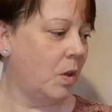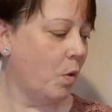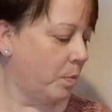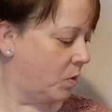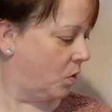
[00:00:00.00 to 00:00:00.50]
the
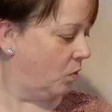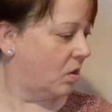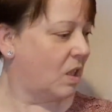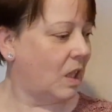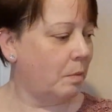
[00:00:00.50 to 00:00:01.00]

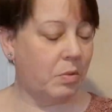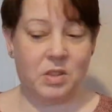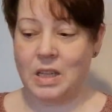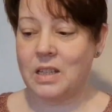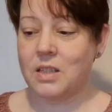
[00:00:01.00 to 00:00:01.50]
opportunity
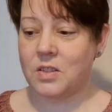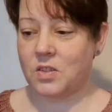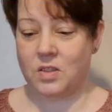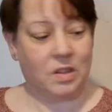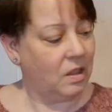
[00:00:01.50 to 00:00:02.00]

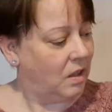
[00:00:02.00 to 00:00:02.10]
presents.